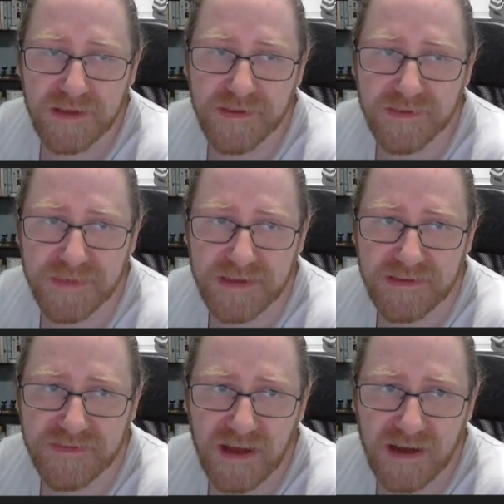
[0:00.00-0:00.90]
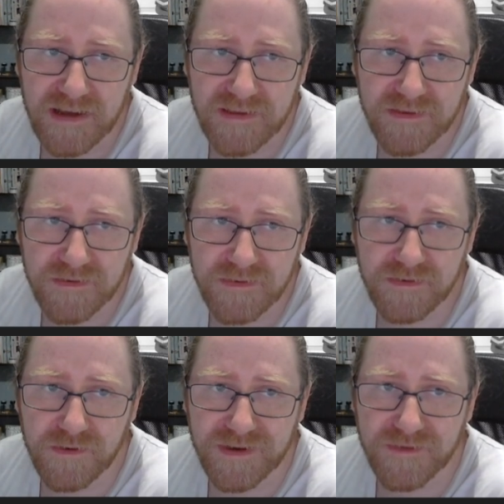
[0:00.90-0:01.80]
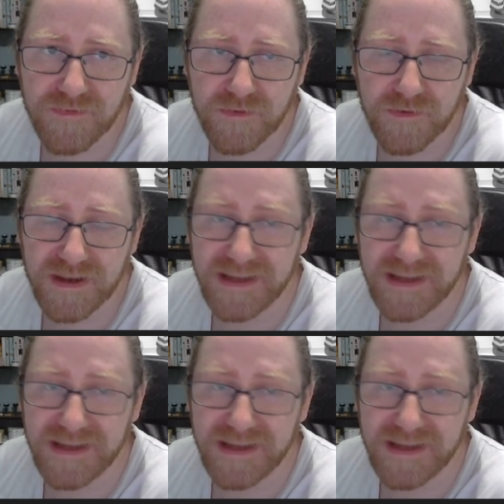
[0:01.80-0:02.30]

That means either going for